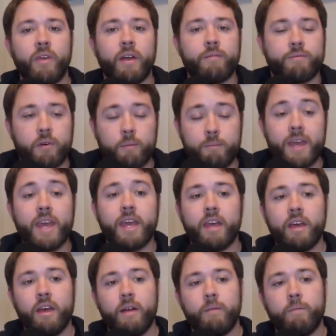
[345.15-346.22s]
And for
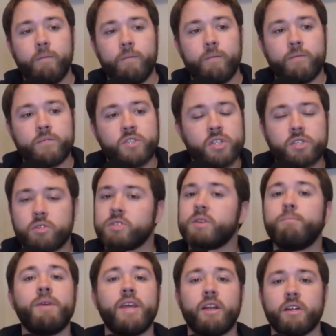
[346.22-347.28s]
me, just those
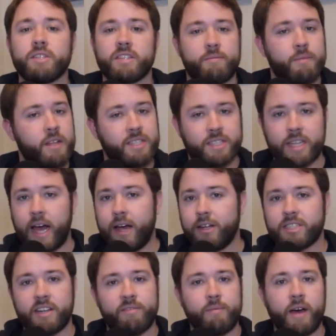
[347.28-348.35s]
demeanors, never mind the
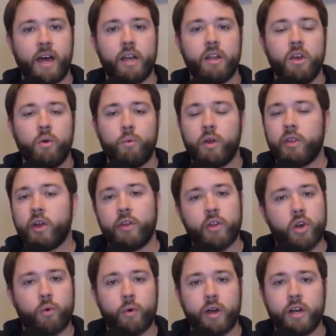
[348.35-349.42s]
styles, never mind where they are in
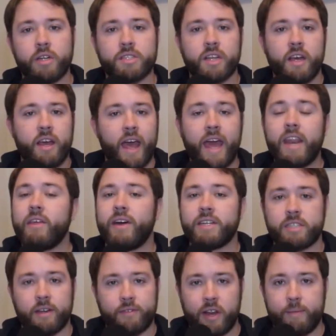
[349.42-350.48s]
their careers, any of
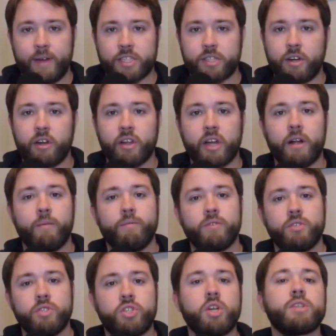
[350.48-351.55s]
that stuff that I mentioned earlier,
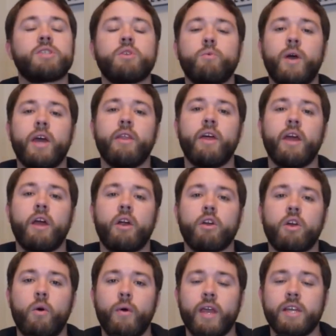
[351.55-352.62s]
just the way they
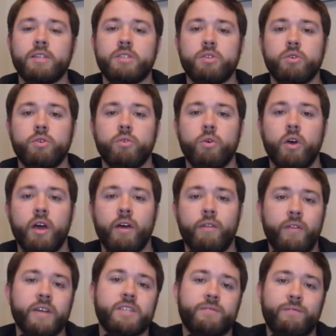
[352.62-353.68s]
are going into
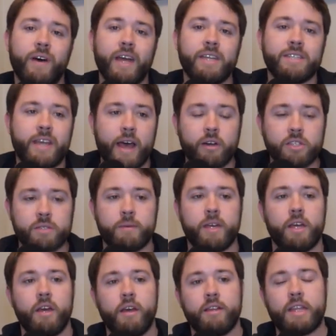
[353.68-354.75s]
this fight tells
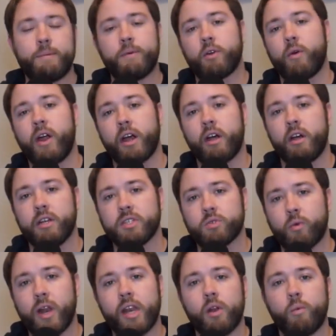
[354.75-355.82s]
me that McGregor
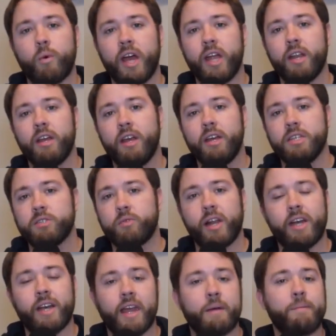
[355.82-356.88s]
is ready to win. He's
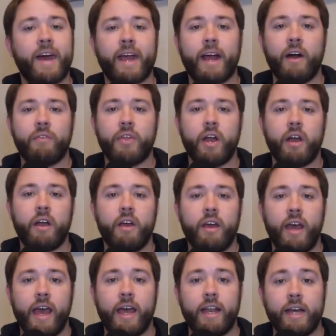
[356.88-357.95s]
ready to get back out there.
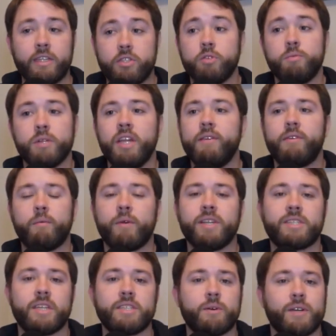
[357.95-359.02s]
And I do believe him
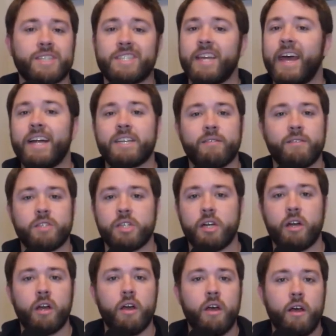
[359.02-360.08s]
when he says he wants to stay active this
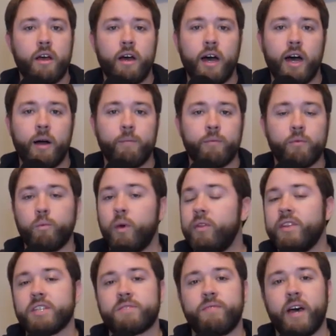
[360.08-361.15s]
year,
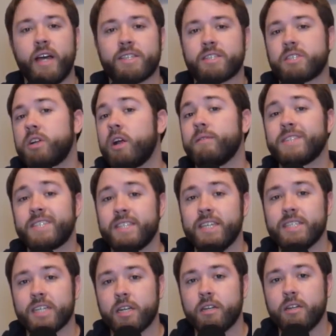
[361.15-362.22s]
win this fight, it's the start of a
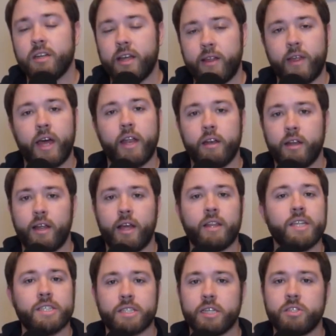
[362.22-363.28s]
season, and then
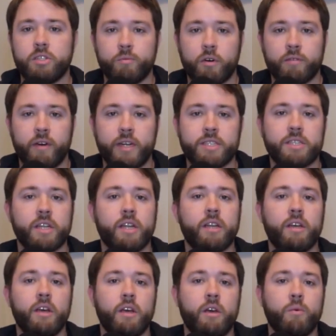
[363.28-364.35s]
least get 2 more fights
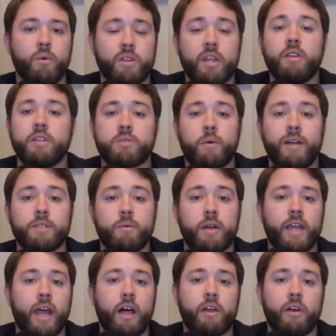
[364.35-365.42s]
in within the
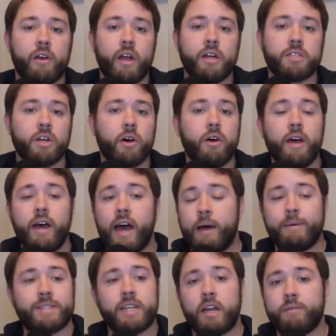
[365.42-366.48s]
2020 calendar year. So
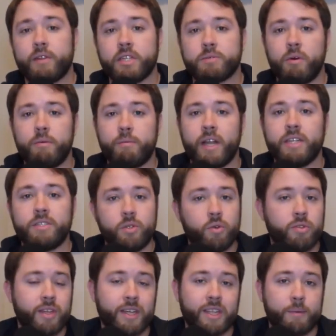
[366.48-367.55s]
I'm excited for this one, but I
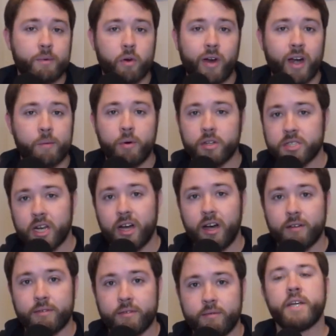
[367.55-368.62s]
do think that McGregor pulls it
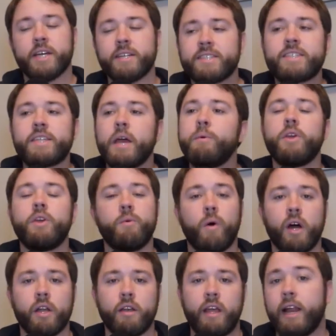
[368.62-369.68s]
off. Because say what you
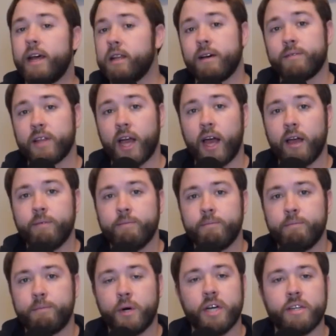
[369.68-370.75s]
want, and I love the guy,
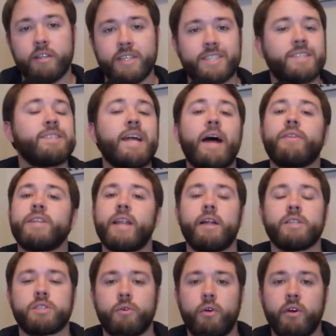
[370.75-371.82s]
but this is not the
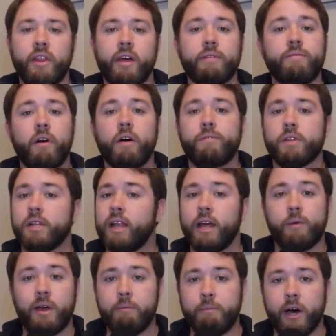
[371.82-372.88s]
Donald Cerrone that fought for the
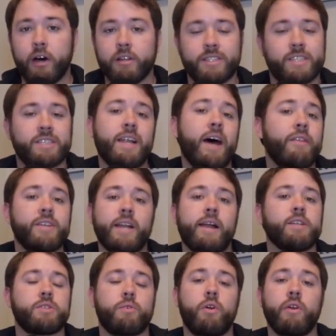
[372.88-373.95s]
lightweight belt. This is not the
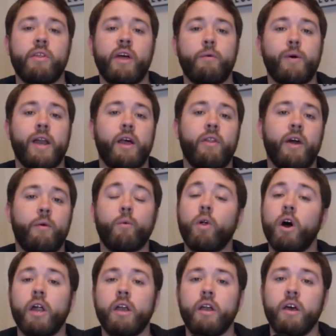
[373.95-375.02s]
Donald Cerrone that went on that
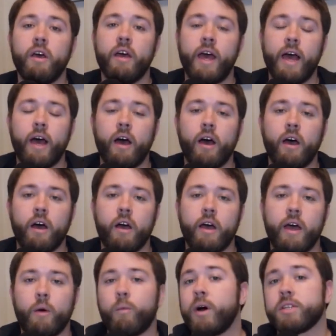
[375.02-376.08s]
run
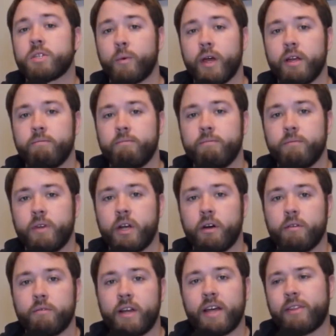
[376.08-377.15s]
at welterweight.
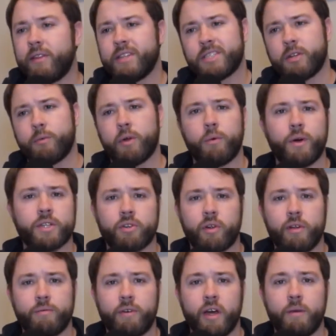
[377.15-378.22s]
Not that this is a real
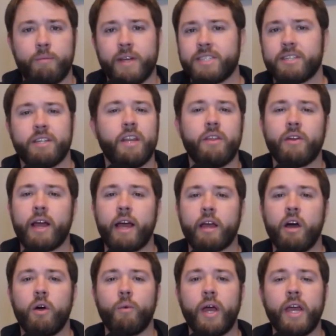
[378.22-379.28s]
welterweight fight. Basically, neither guy
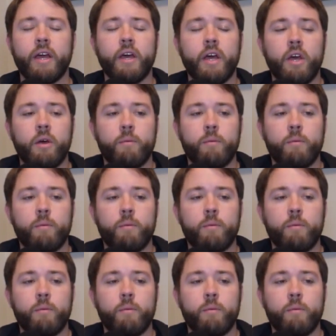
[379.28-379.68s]
cut weight.